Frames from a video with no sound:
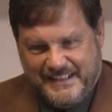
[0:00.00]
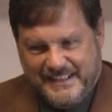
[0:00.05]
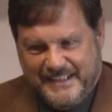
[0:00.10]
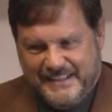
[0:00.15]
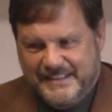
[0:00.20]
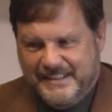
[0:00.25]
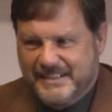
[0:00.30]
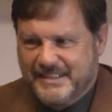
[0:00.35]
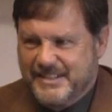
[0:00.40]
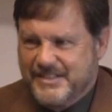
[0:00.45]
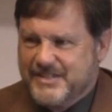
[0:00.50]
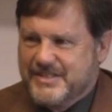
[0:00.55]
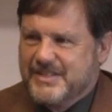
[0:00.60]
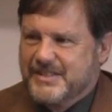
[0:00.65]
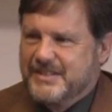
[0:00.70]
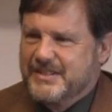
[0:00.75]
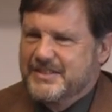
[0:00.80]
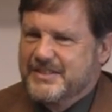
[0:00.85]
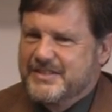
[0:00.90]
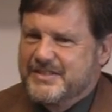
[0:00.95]
And then he
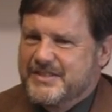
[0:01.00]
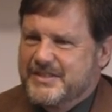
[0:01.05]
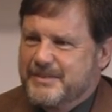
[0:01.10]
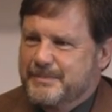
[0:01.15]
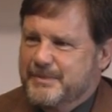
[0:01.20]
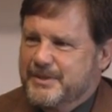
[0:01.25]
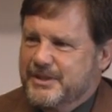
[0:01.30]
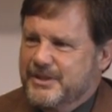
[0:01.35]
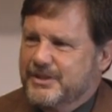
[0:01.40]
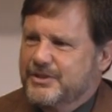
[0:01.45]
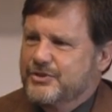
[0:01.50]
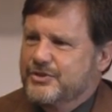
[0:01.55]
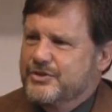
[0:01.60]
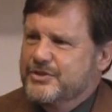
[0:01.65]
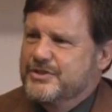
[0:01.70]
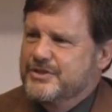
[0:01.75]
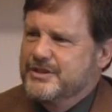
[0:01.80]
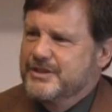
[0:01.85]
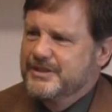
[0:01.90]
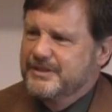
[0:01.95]
says something
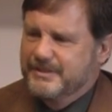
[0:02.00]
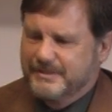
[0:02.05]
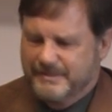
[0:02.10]
interesting.